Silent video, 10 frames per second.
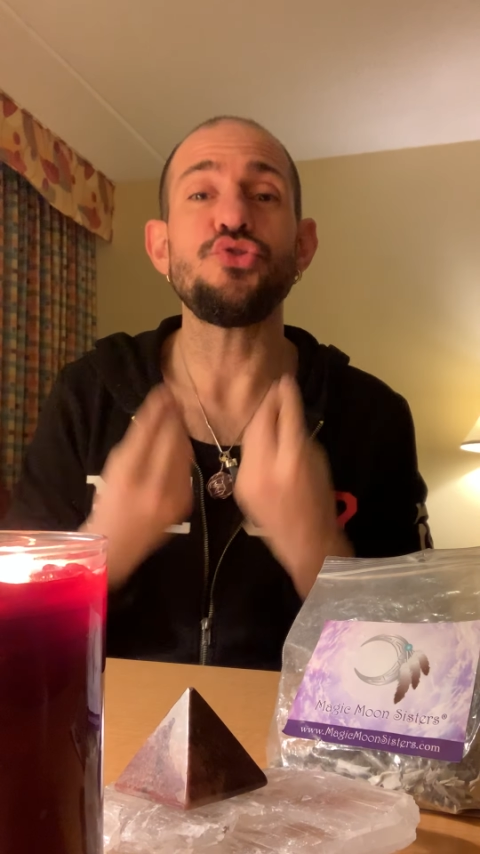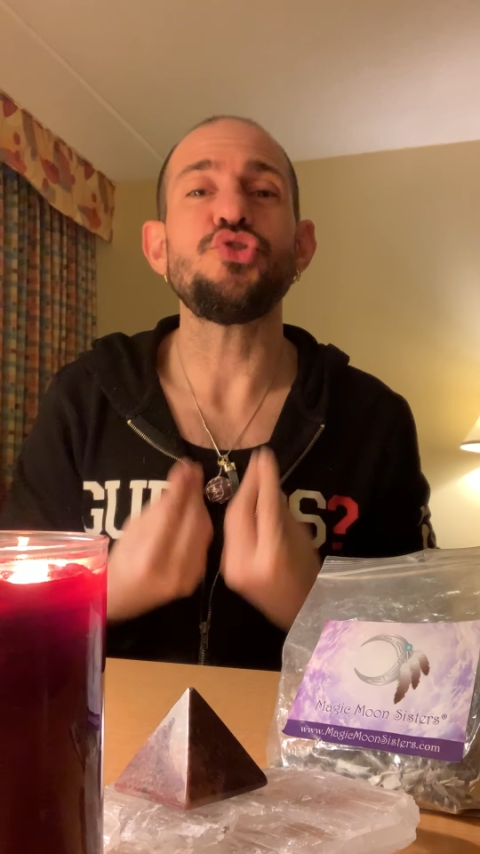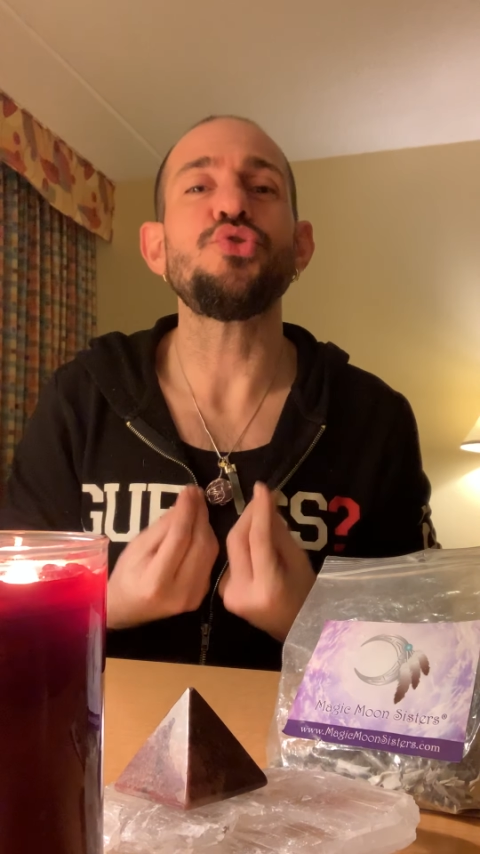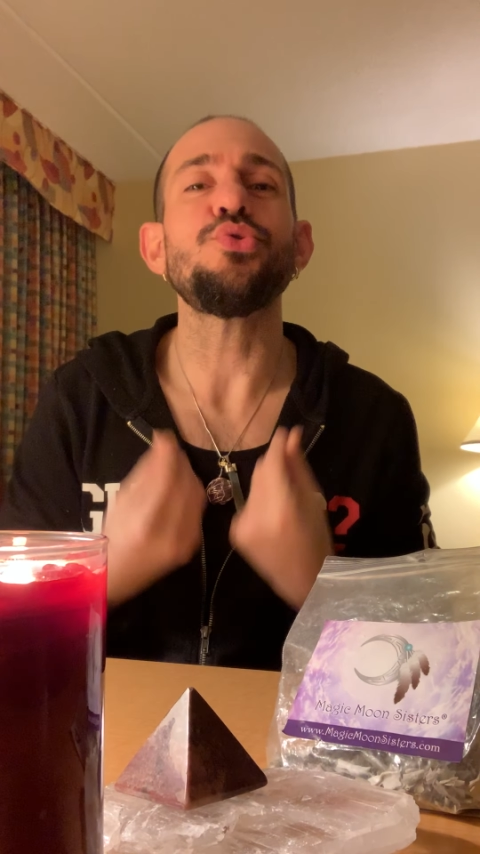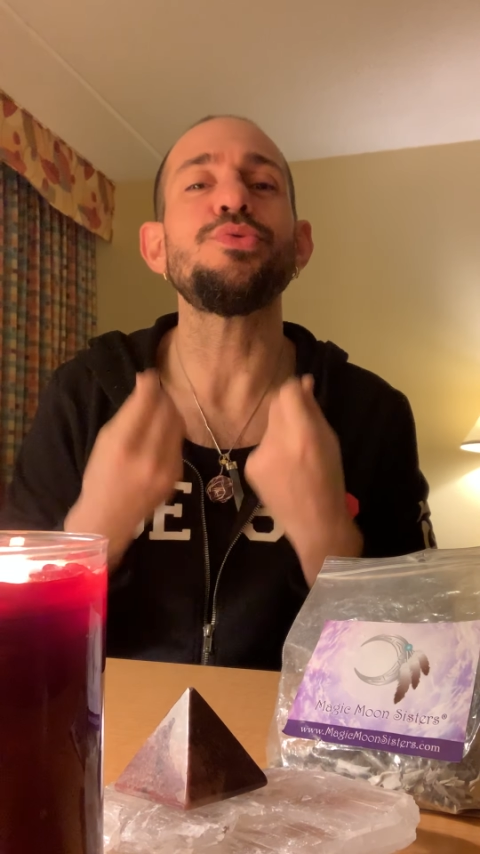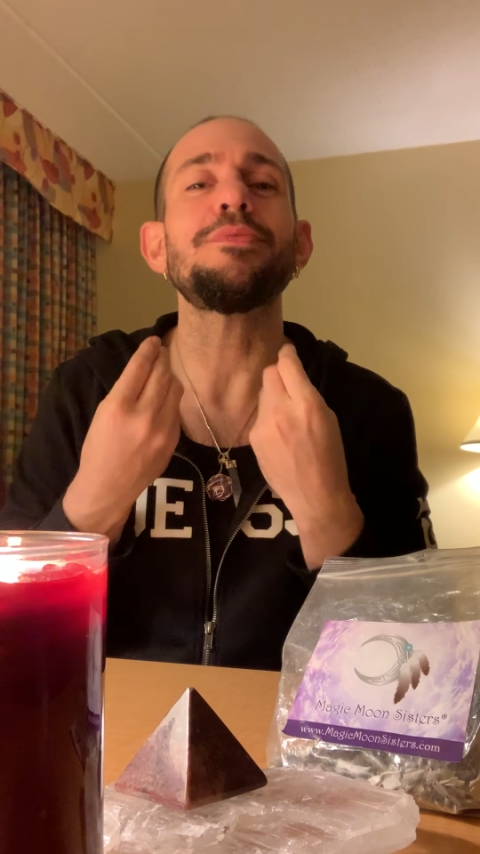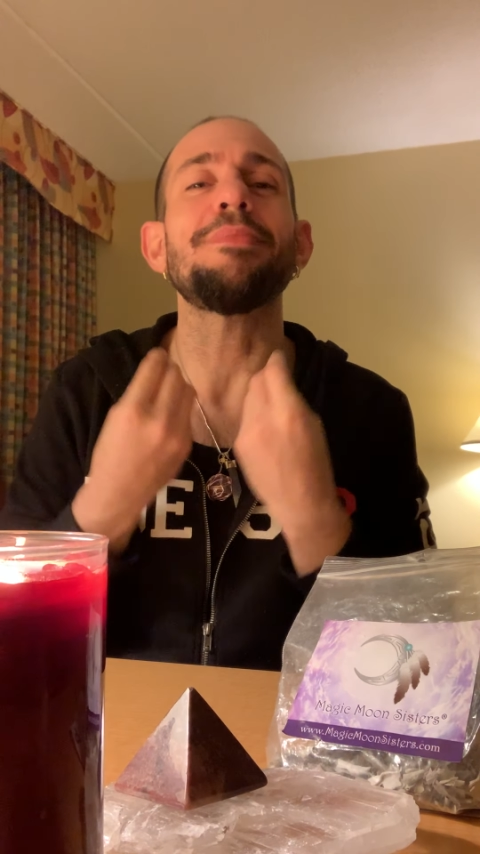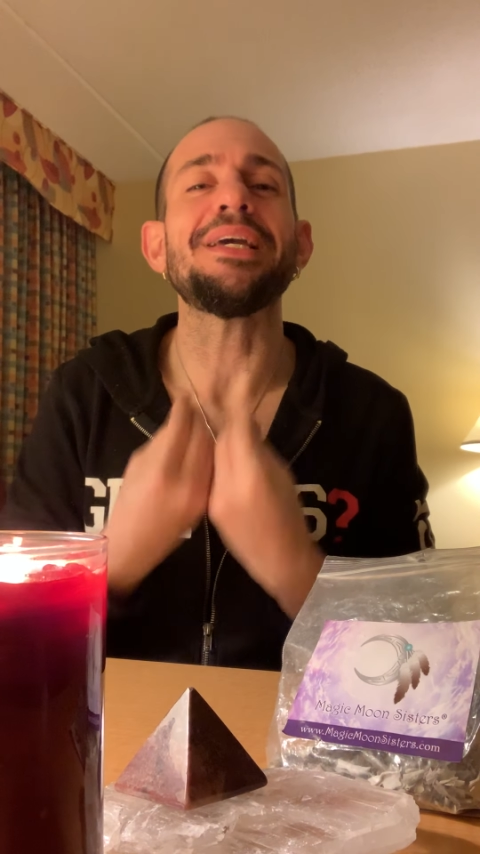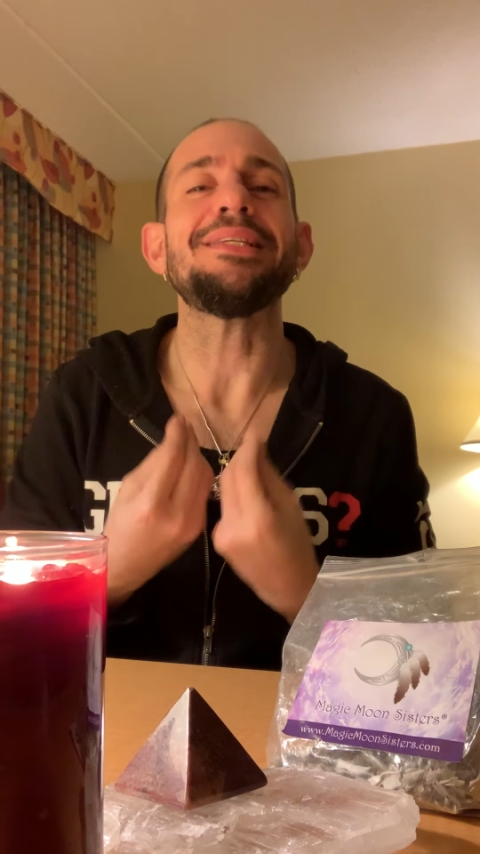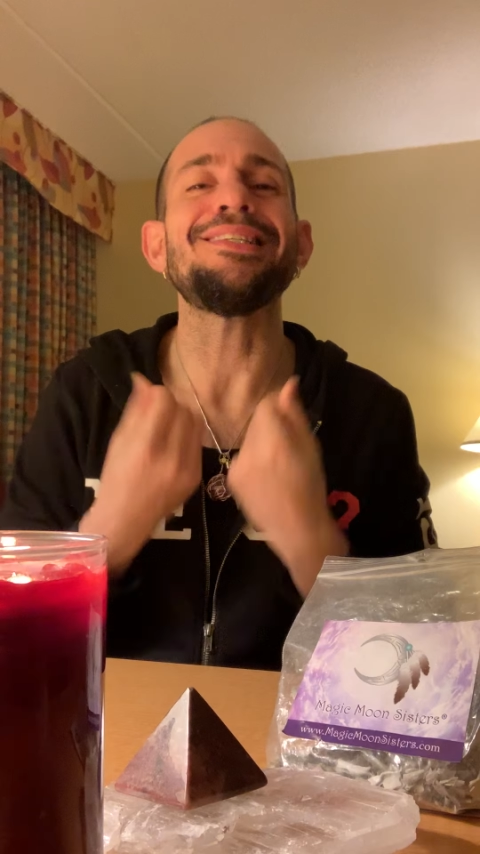choose
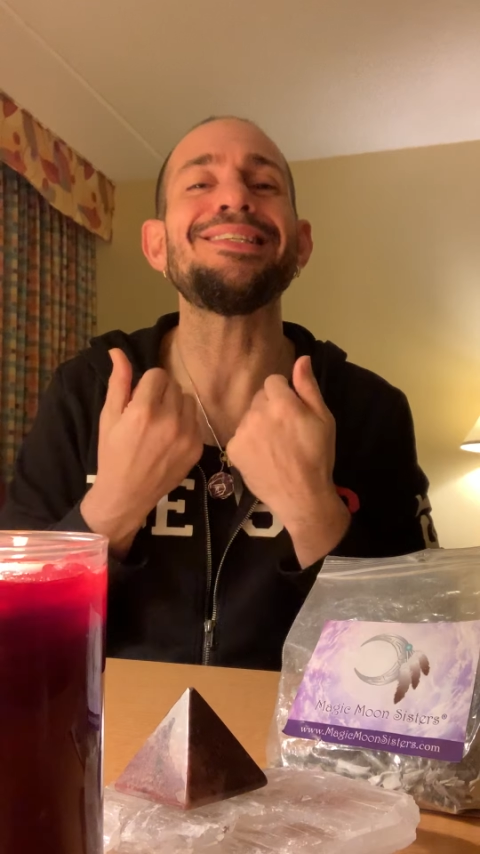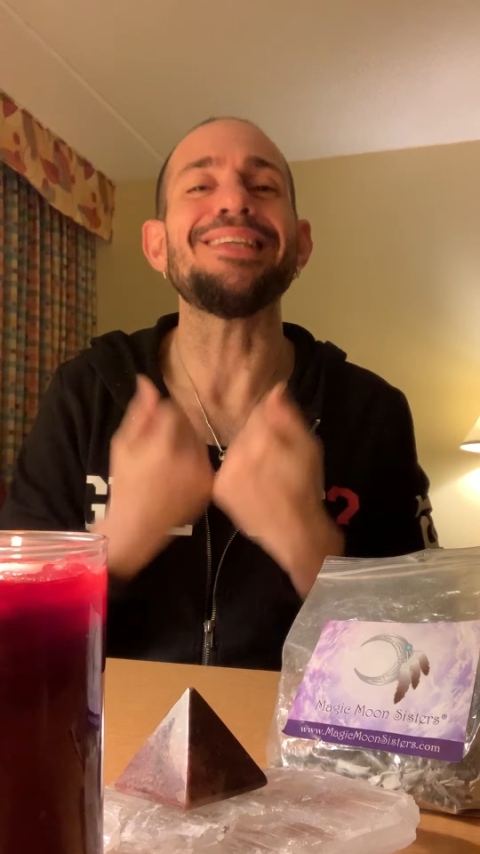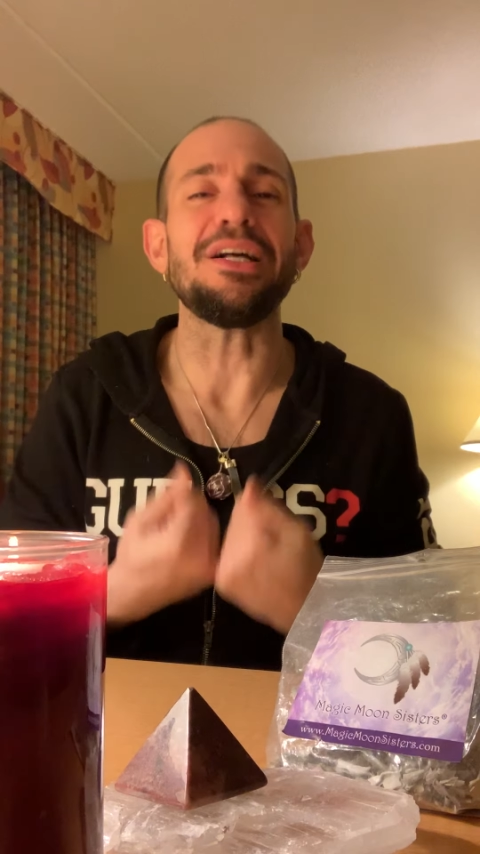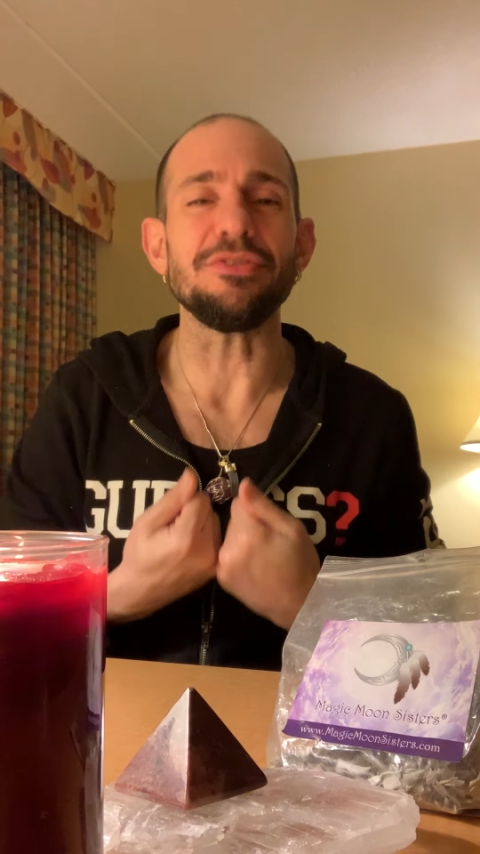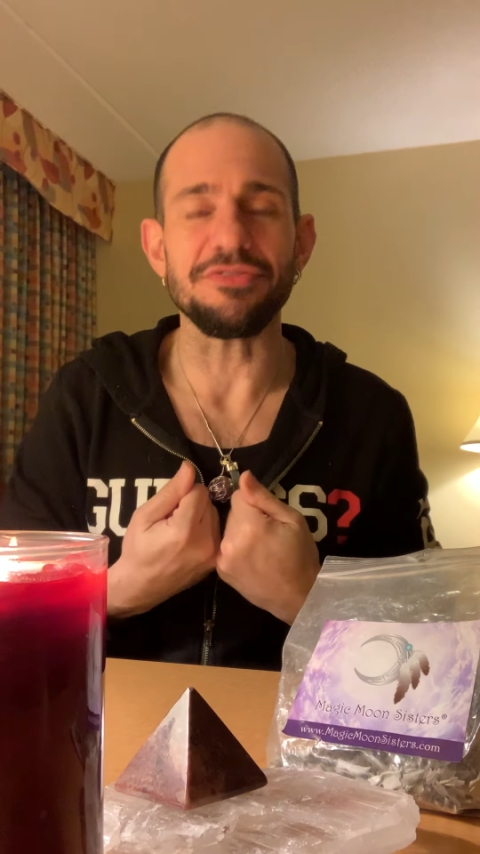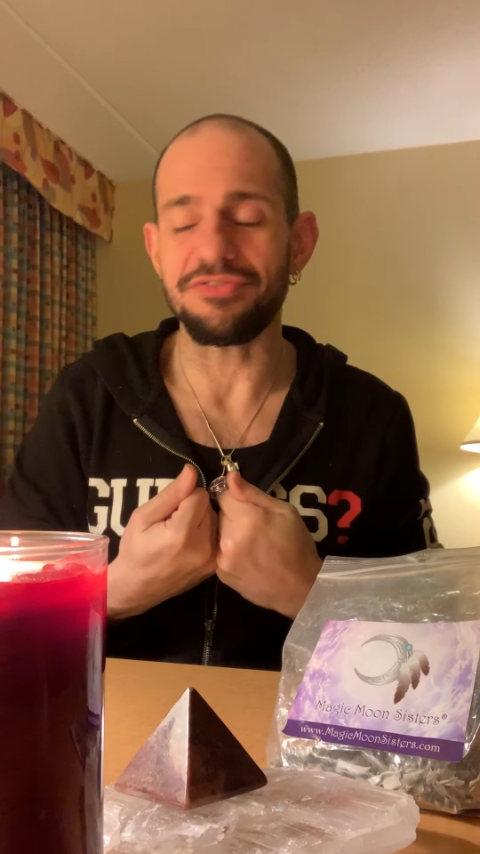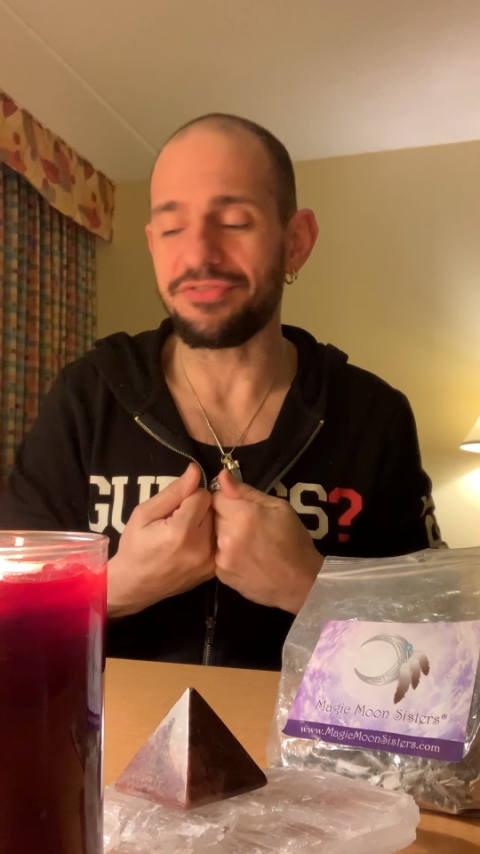myself